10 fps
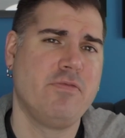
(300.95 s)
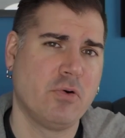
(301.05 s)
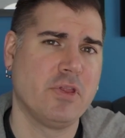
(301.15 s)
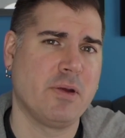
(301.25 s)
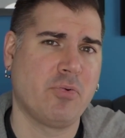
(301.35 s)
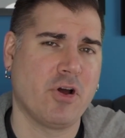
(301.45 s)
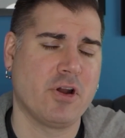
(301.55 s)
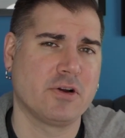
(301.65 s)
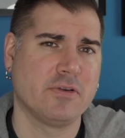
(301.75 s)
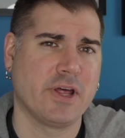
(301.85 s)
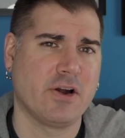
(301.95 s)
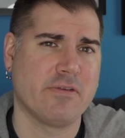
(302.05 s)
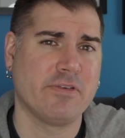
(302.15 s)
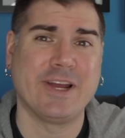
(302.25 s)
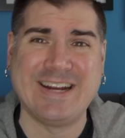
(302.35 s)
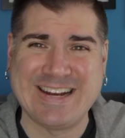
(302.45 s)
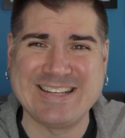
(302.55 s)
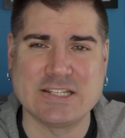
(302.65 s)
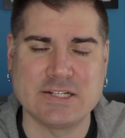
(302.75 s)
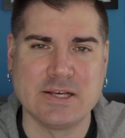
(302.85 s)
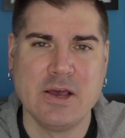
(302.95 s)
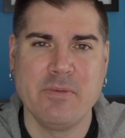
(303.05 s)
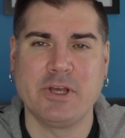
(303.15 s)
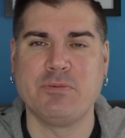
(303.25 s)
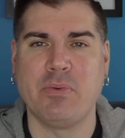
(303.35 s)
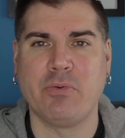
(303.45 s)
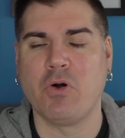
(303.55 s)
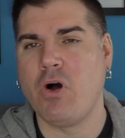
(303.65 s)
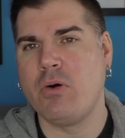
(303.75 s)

for that product or that offering, and it isn't, because people